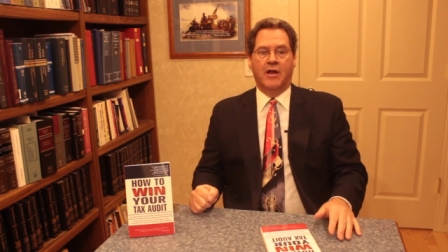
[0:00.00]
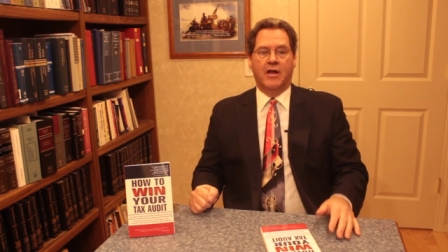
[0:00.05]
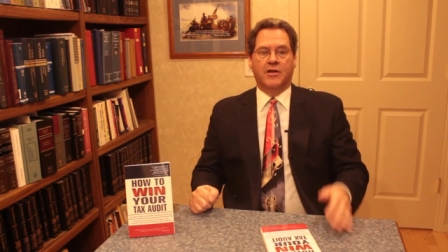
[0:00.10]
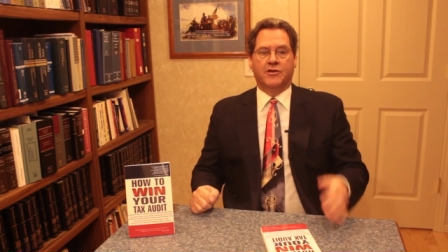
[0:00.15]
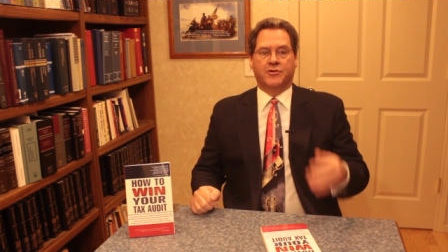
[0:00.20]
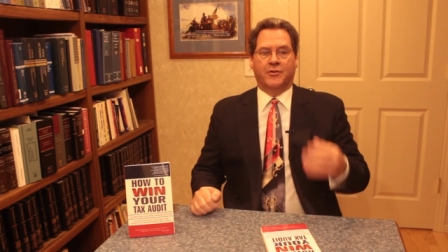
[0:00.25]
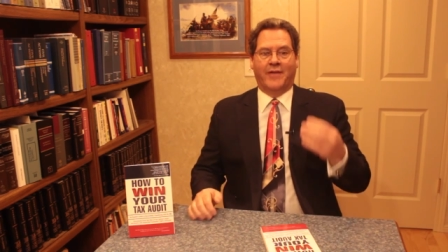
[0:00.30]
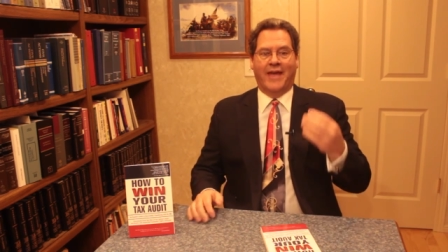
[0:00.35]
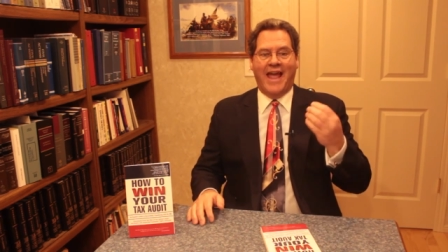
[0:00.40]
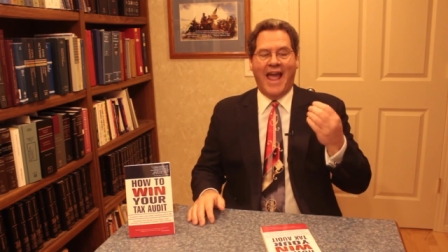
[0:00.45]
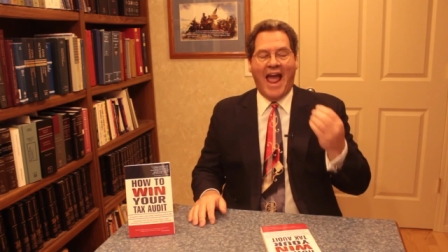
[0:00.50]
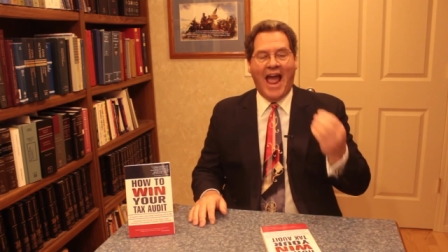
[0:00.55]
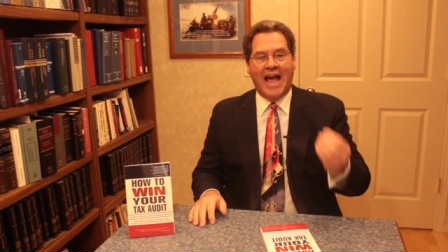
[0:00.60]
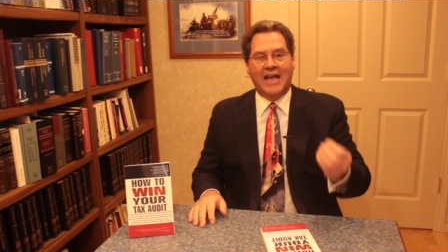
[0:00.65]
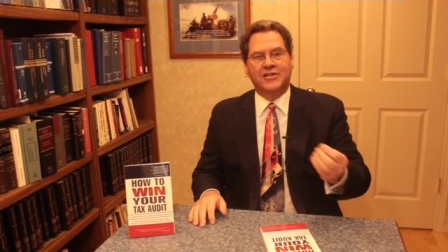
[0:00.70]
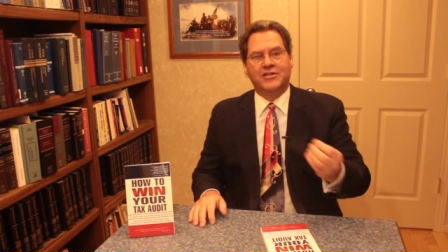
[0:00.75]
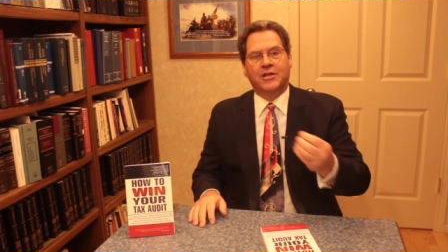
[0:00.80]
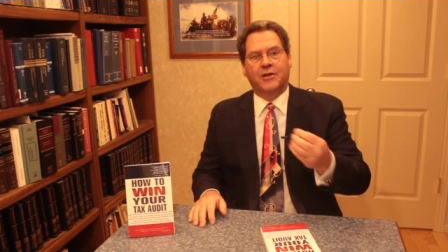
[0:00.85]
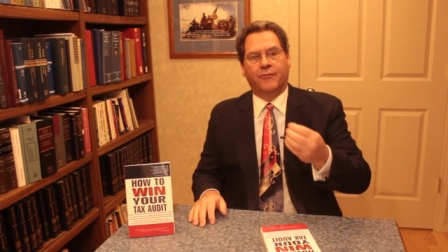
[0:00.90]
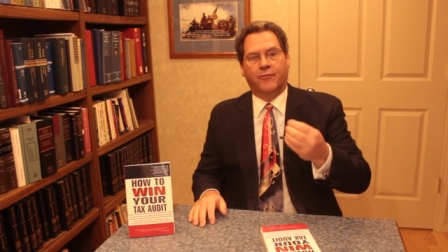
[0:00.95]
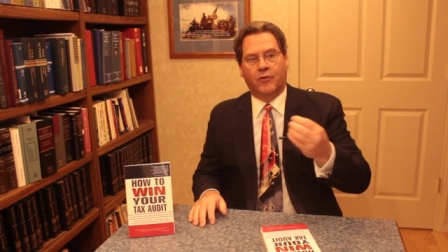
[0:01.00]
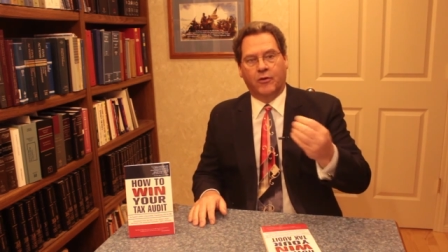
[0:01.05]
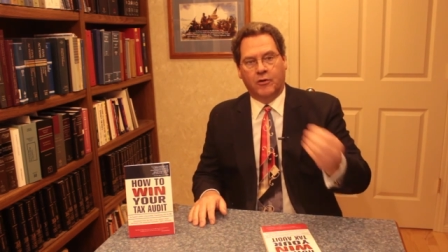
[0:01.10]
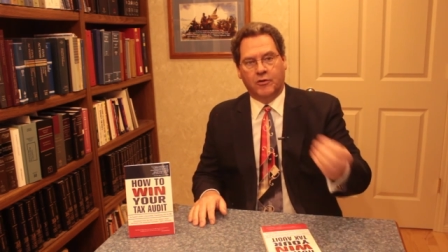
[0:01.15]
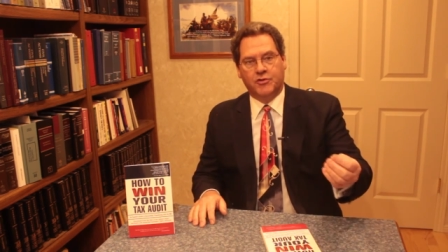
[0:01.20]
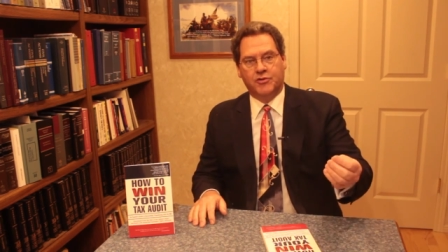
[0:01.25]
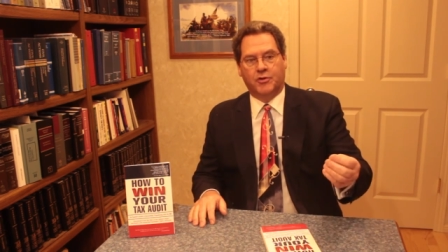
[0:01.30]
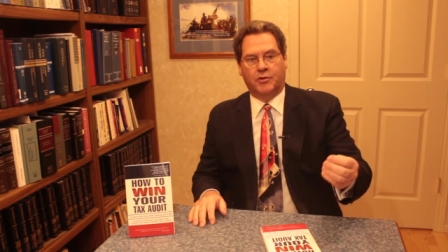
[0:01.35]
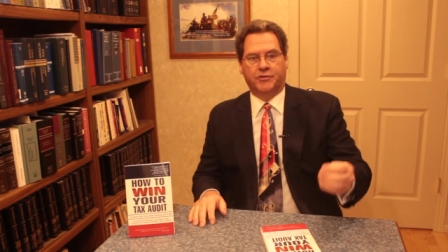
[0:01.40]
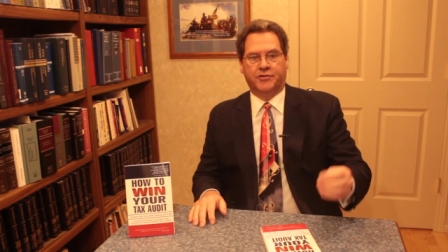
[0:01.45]
So they ask you for your
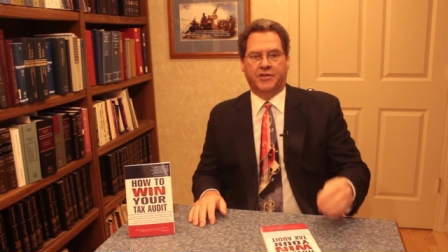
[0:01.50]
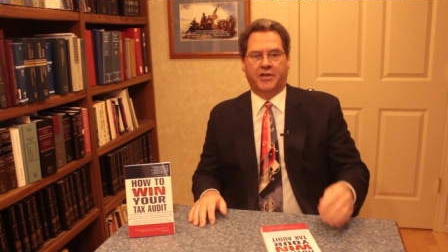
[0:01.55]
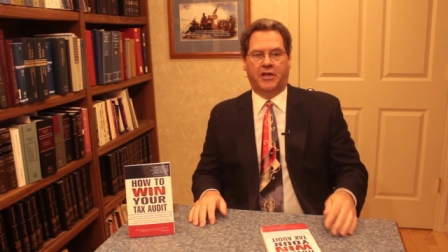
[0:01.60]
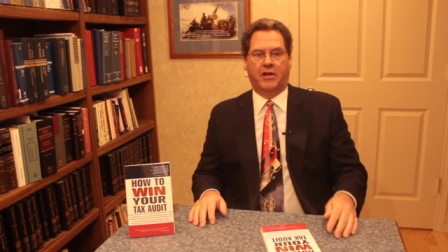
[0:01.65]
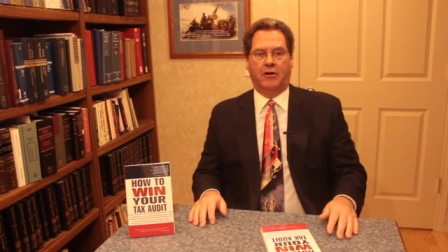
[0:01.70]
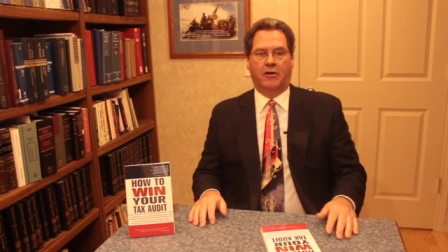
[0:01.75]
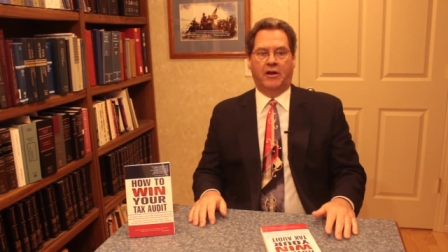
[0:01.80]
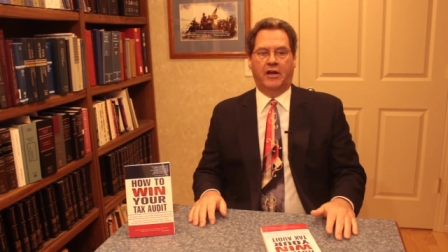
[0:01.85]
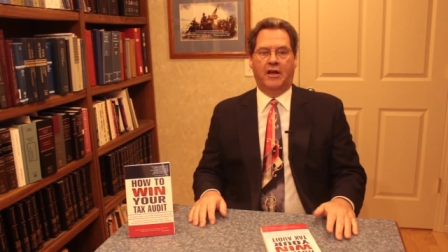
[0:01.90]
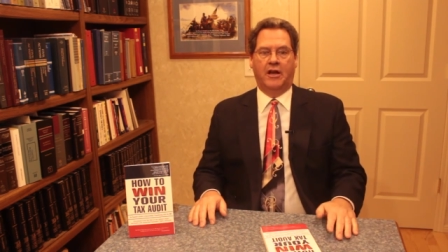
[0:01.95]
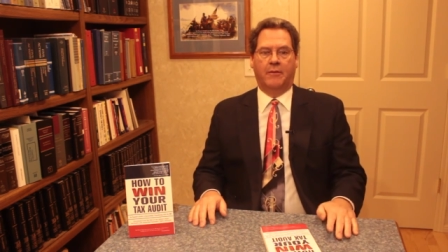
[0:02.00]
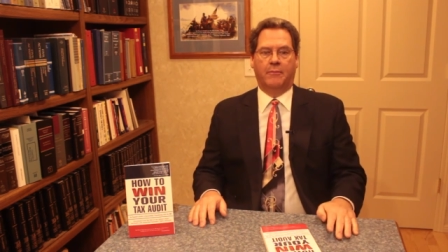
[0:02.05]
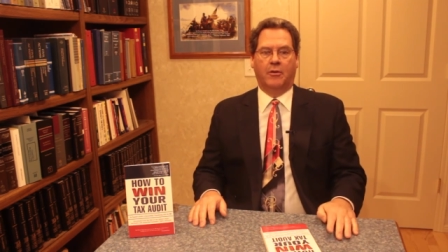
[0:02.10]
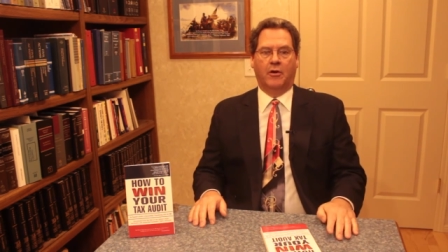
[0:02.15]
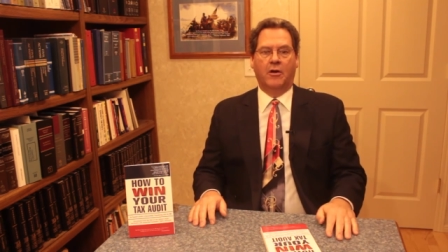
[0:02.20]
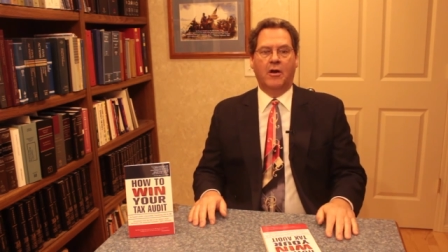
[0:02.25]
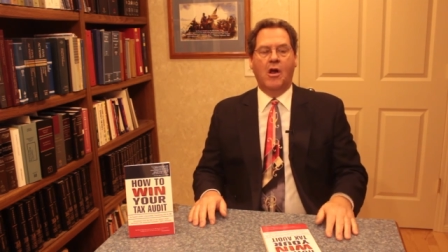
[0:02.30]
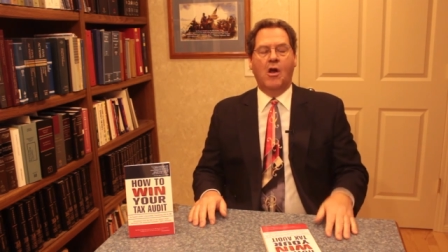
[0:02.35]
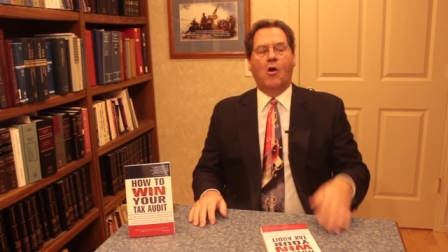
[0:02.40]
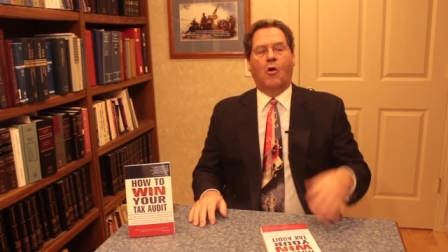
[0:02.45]
social security number